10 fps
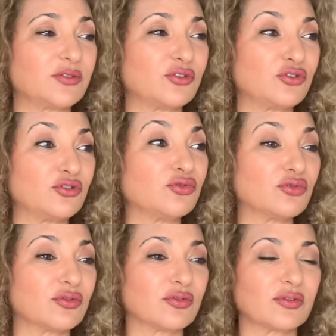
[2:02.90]
to do
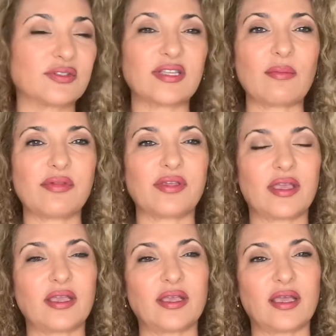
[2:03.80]

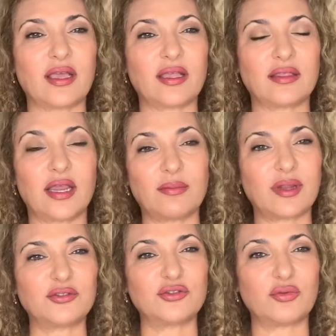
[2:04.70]
something that I'm
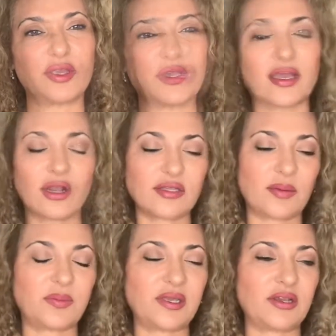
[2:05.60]
not doing. I cannot
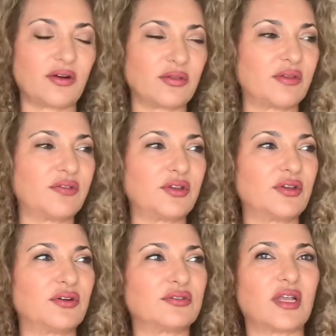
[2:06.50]
appear on the
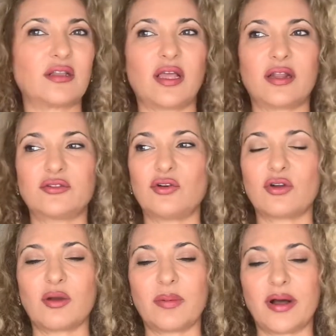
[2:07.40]
videos and
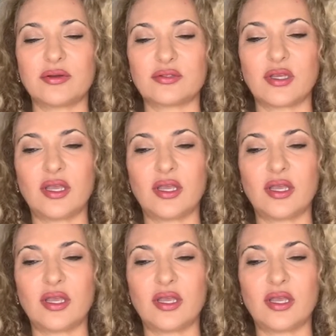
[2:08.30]
talk about